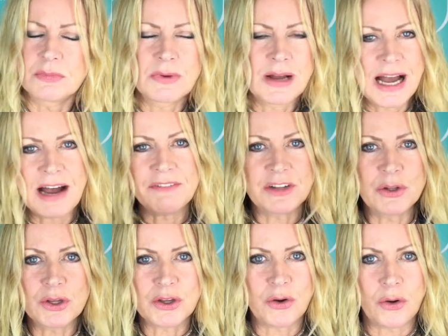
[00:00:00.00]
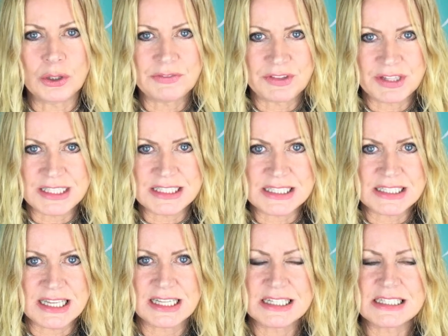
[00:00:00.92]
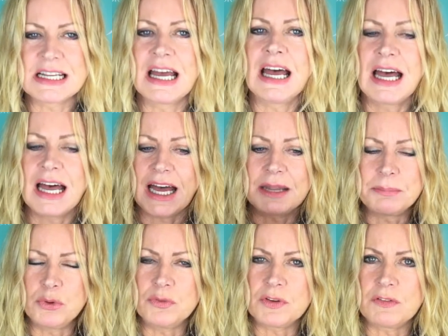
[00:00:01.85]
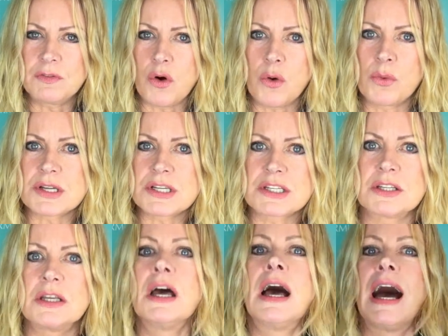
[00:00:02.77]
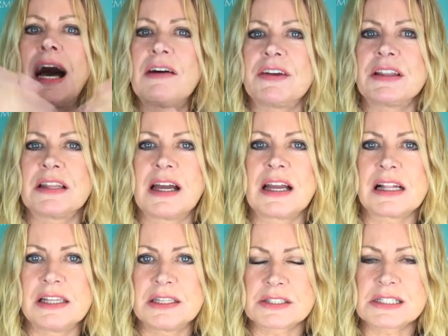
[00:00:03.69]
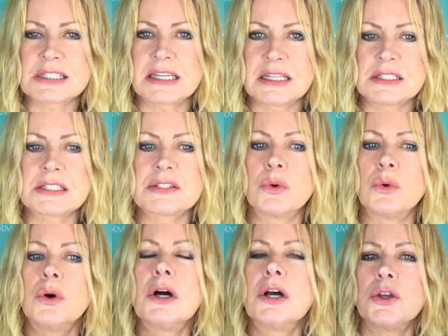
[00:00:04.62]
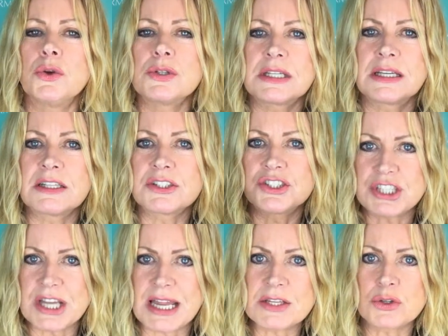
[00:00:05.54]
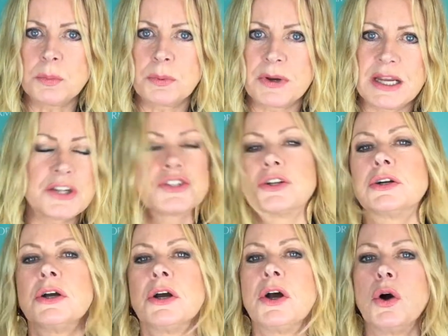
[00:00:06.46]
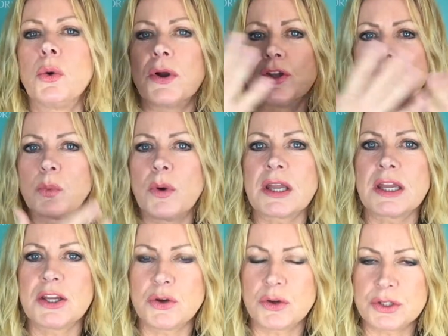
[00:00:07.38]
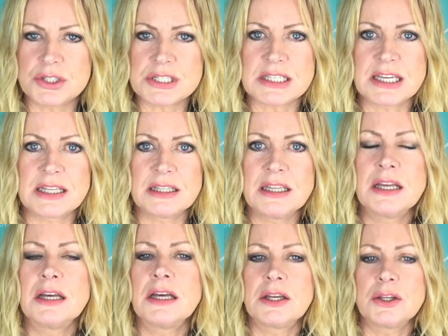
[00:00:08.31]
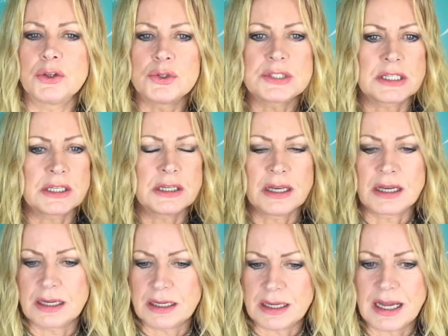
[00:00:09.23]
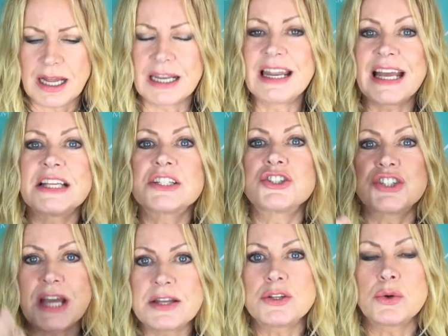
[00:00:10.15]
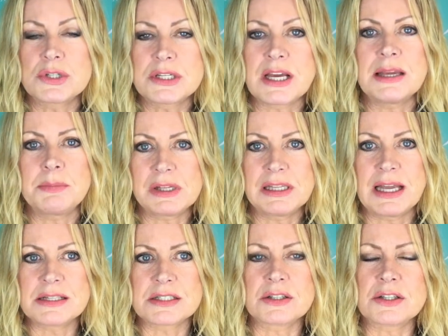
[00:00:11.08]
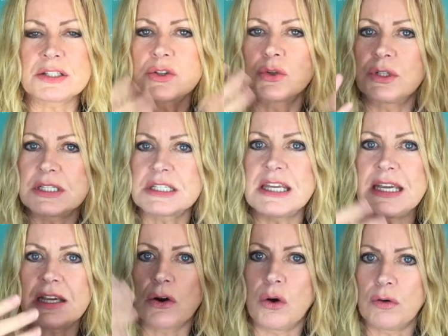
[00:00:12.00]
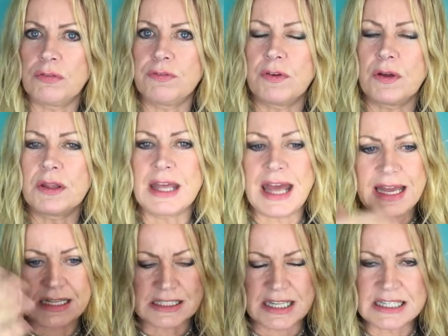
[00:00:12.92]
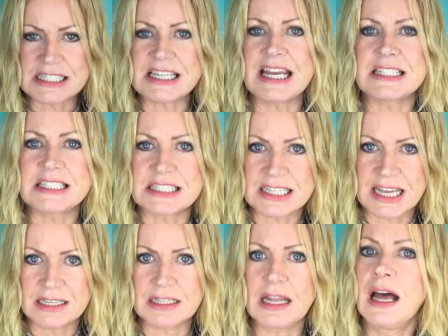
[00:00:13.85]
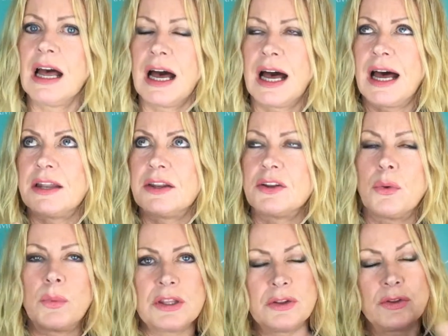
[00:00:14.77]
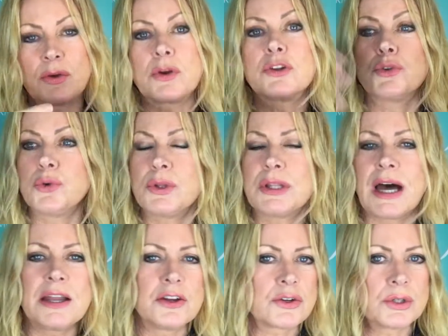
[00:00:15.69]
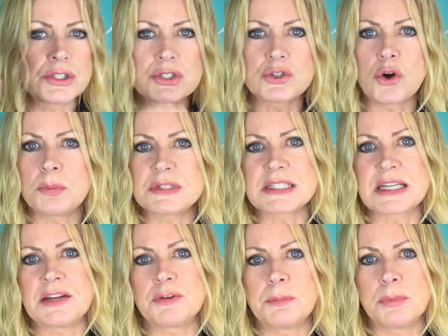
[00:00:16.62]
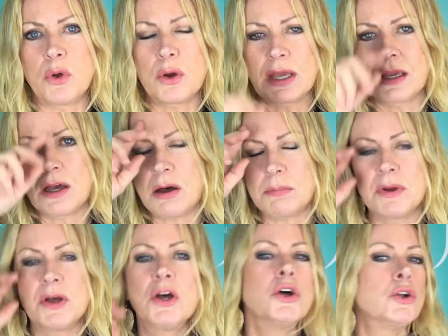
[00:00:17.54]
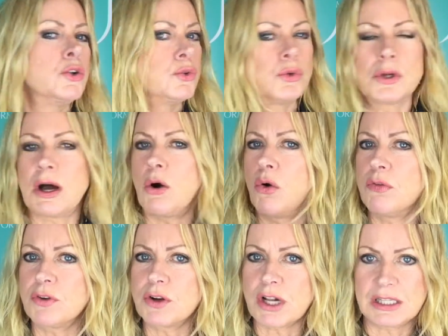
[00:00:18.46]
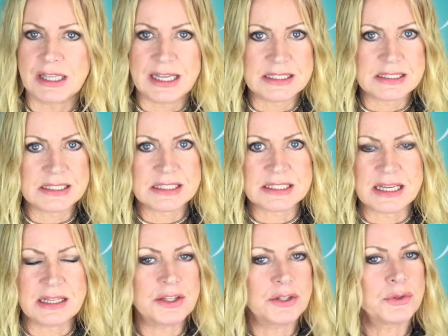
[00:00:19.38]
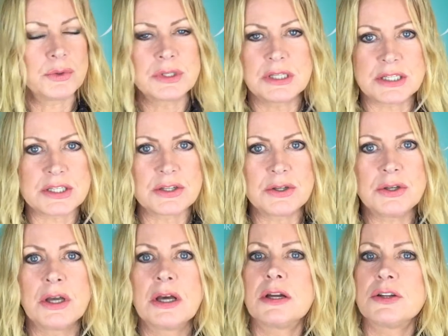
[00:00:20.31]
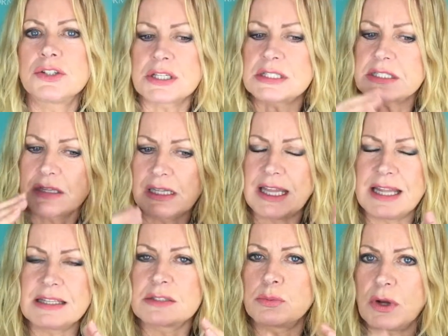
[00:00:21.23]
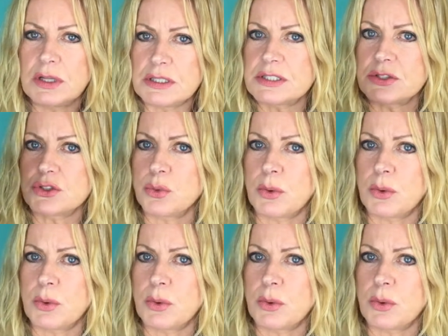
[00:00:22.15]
having a look at all of these things and moving forward to having that clearer skin. So using gentle pressure when you're working on your skin, using a nice gentle type cleanser that's going to take off the excess dead skin, and when you do that, you're going to stop the skin from blocking up. Don't over cleanse the skin, you don't need to. Just cleanse once in